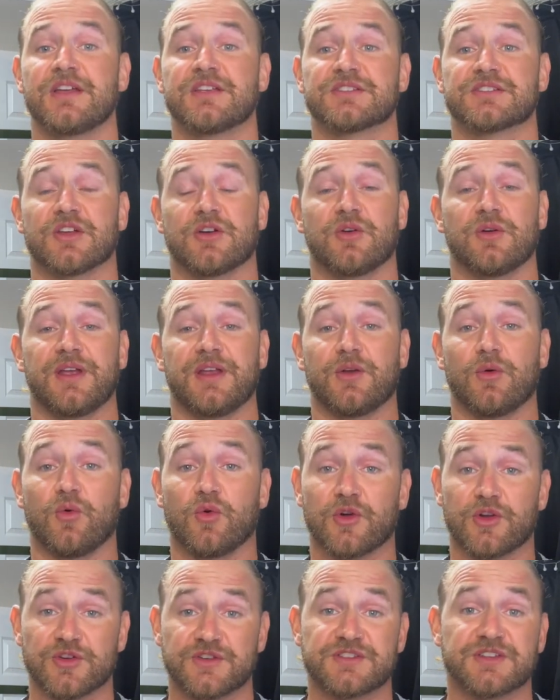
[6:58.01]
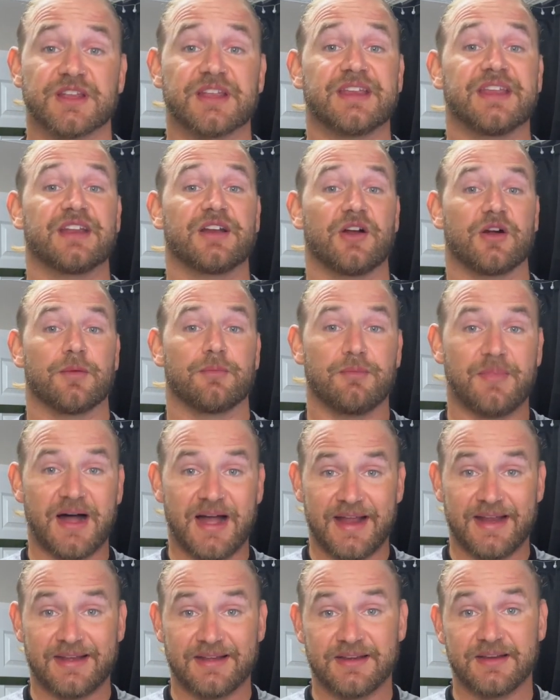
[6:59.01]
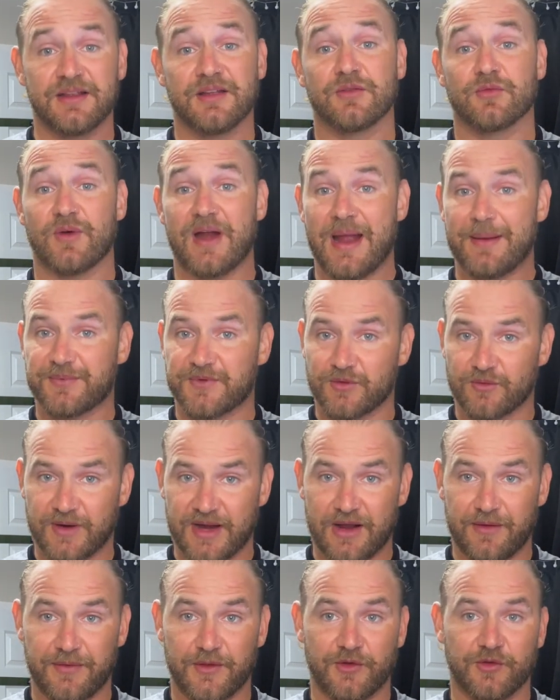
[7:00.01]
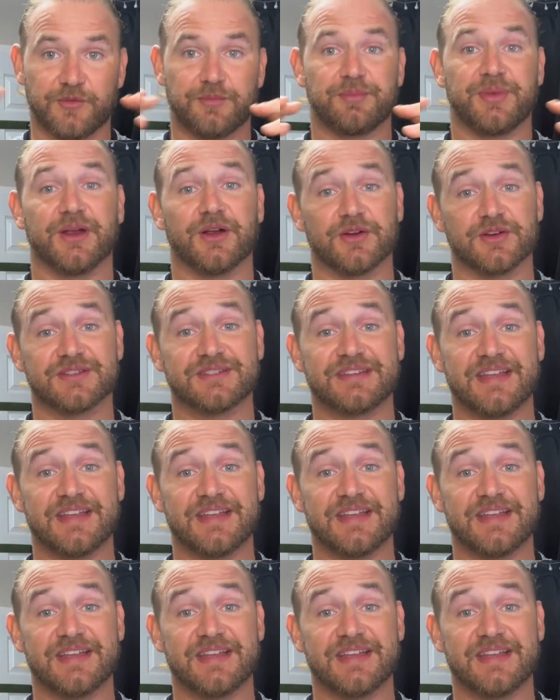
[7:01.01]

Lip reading: So in order to get our mind wrapped around those bigger